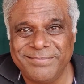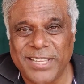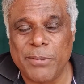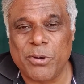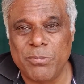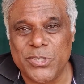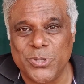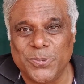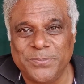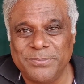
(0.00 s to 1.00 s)
I promise
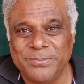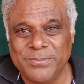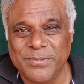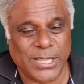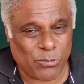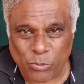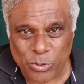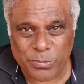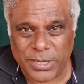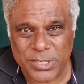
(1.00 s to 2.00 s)
you, that
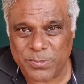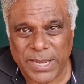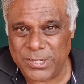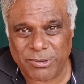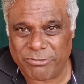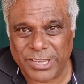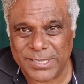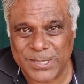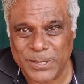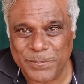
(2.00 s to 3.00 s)
won't bring a smile to your
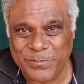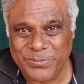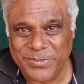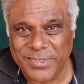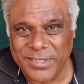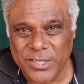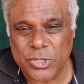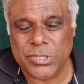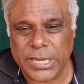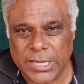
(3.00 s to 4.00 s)
face. So
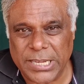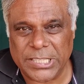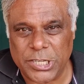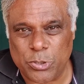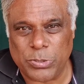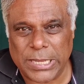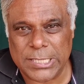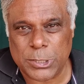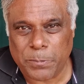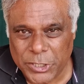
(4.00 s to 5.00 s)
stay connected to that
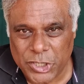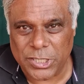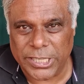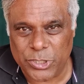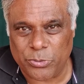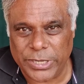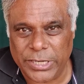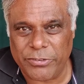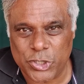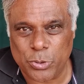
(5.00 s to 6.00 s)
special that you
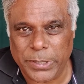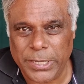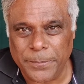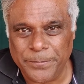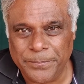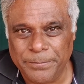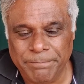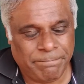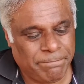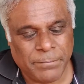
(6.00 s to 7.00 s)
really wish to be.
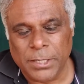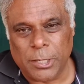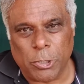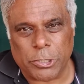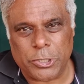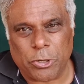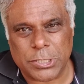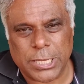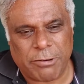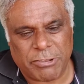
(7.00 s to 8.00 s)
Look at
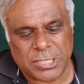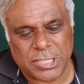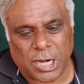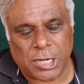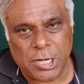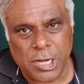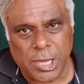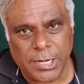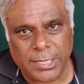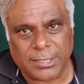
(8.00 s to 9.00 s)
yourself and start
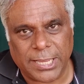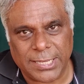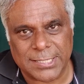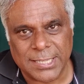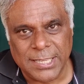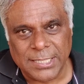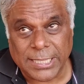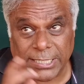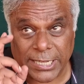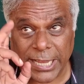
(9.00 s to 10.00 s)
learning things
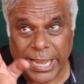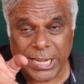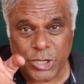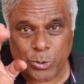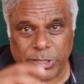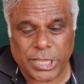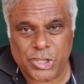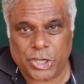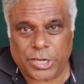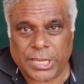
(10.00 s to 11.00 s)
that can aid you in that
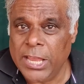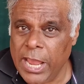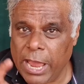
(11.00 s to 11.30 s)
journey.